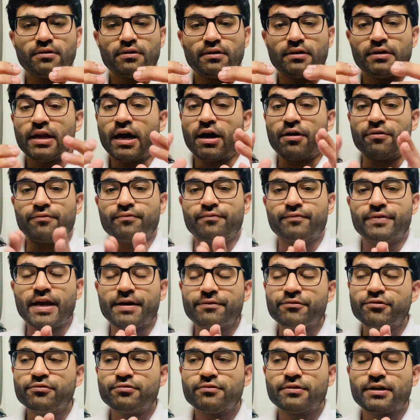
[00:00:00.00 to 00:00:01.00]
now we
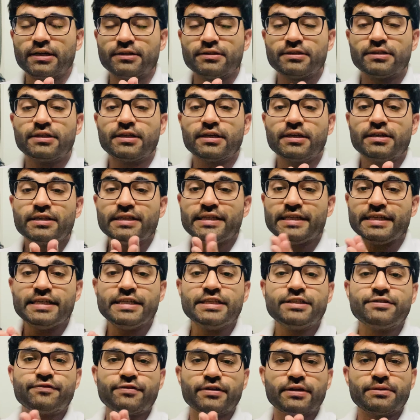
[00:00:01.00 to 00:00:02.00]
have to consider
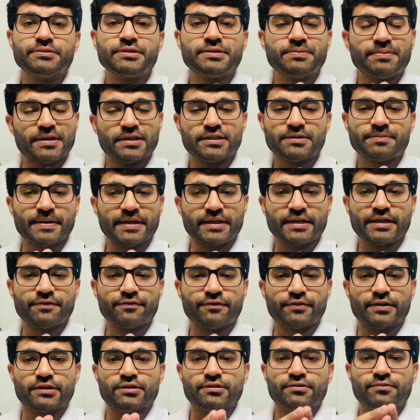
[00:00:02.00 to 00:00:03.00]
each firm's
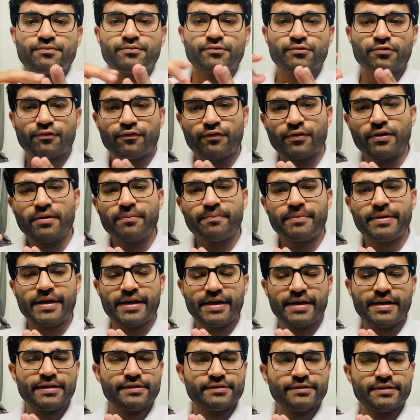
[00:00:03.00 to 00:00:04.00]
perspective first. So firm
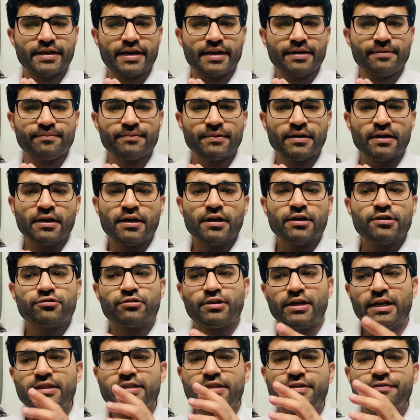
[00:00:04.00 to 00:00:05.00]
A is there.
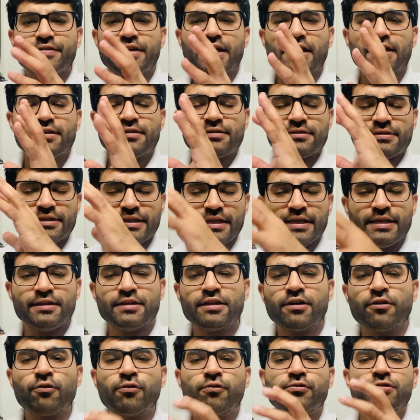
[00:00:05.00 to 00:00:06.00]
So let's say we are seeing
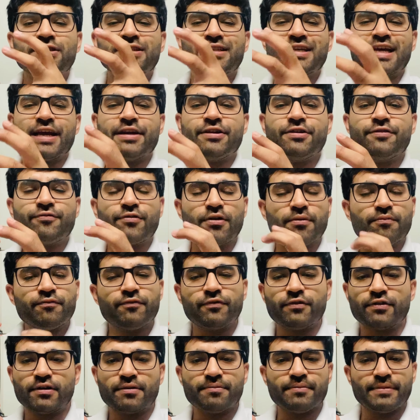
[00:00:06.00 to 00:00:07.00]
the whole scenario from
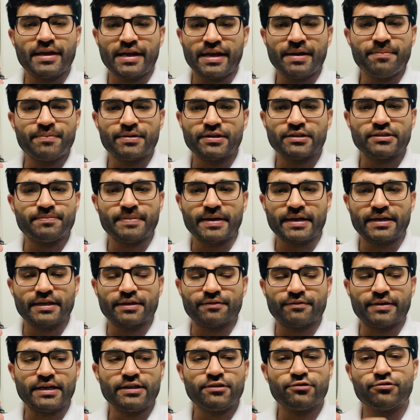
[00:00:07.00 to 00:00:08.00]
firm A
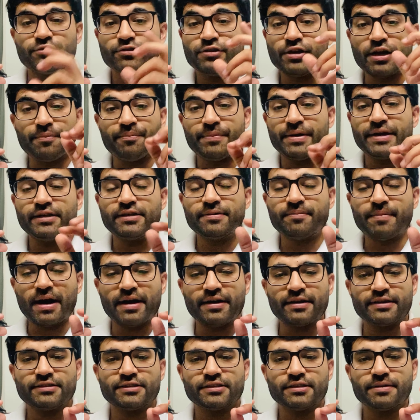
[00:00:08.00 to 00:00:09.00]
perspective, right? So you have made the
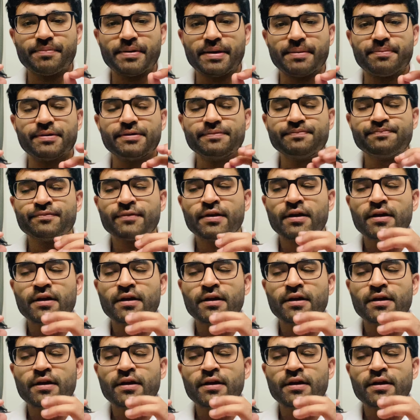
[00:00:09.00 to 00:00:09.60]
matrix in the paper.